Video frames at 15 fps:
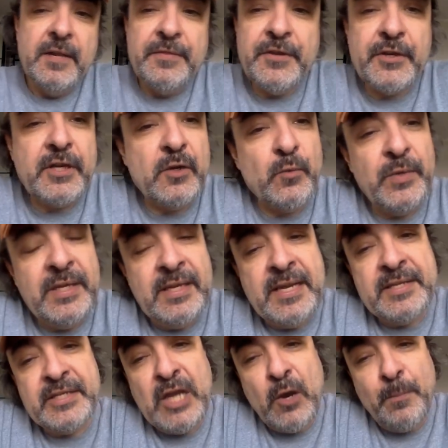They're going to
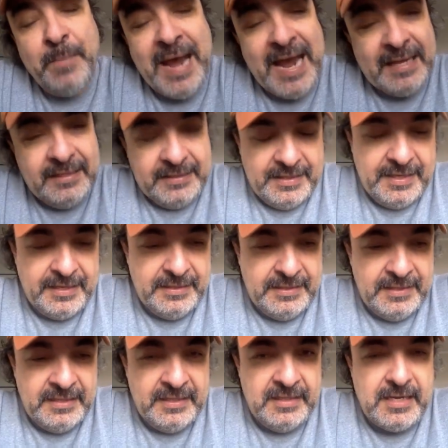realize how badly they
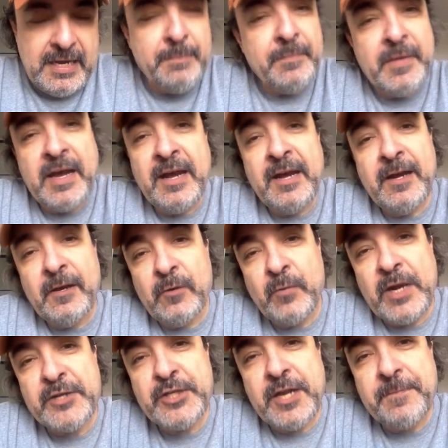need
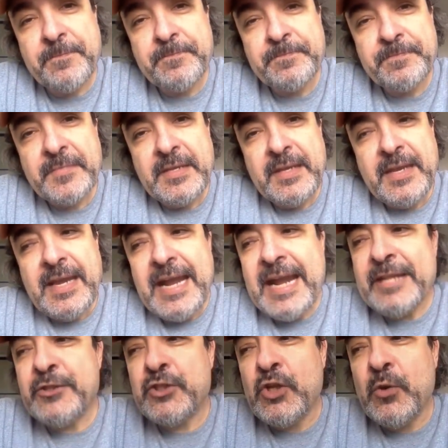Russia.
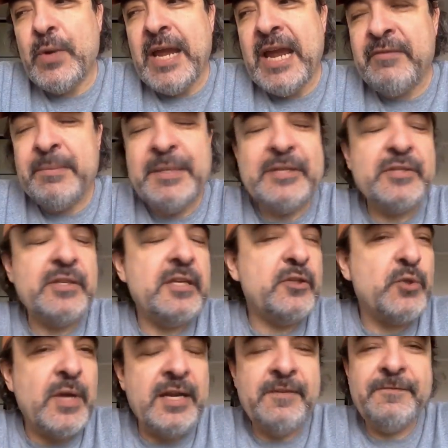And so everybody's going to
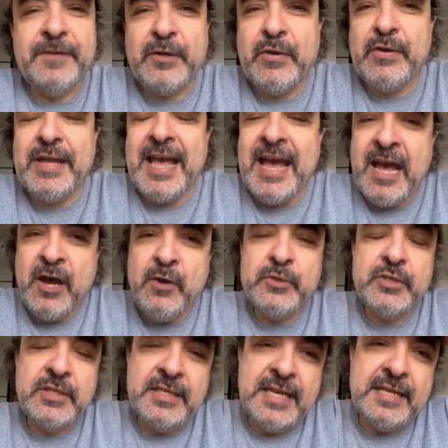try to figure out how
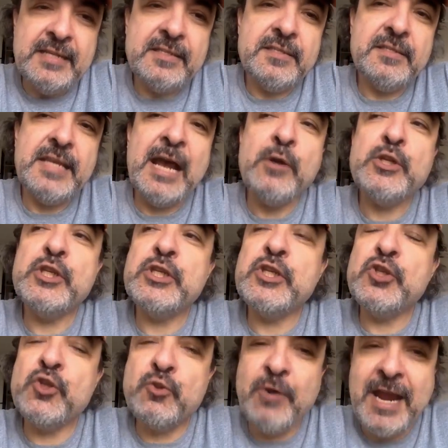to
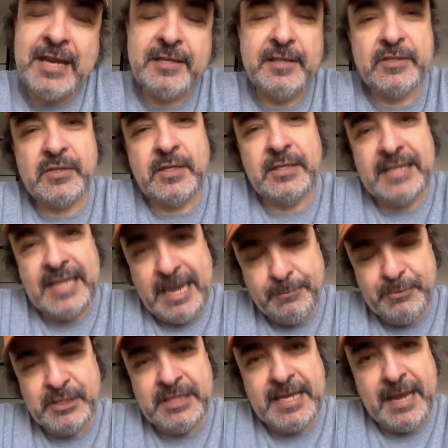distract this
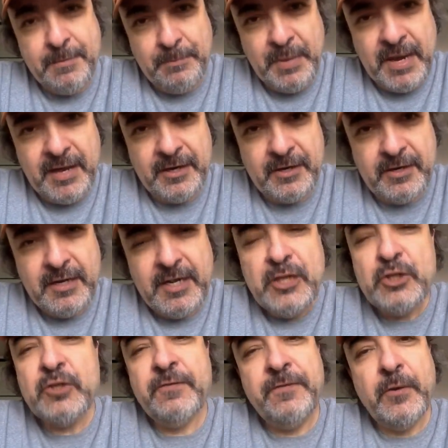collapsing empire
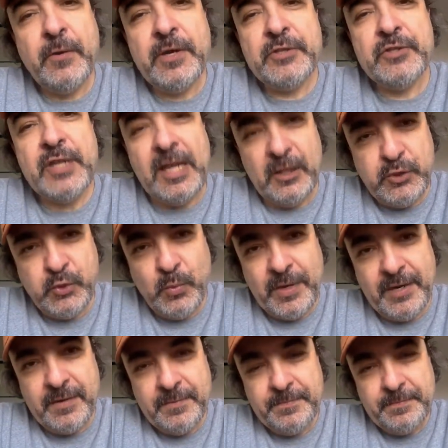to focus
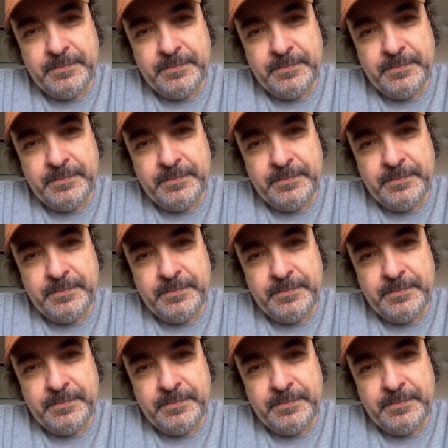elsewhere.